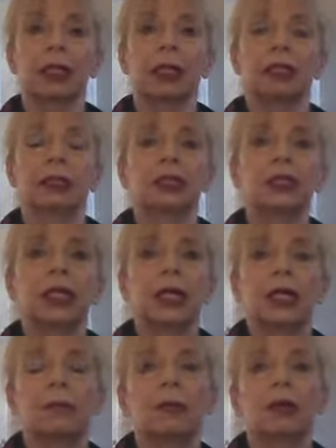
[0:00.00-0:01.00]
and the
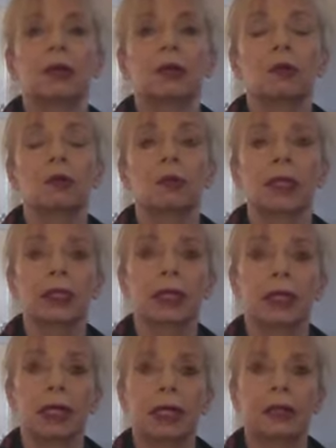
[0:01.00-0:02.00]
trailer park
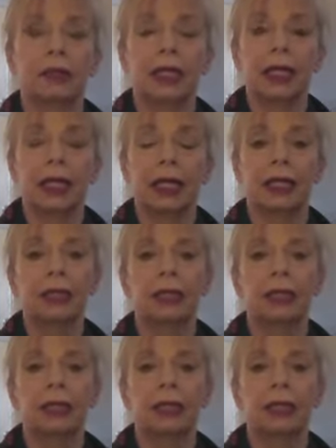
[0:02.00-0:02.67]
woman and their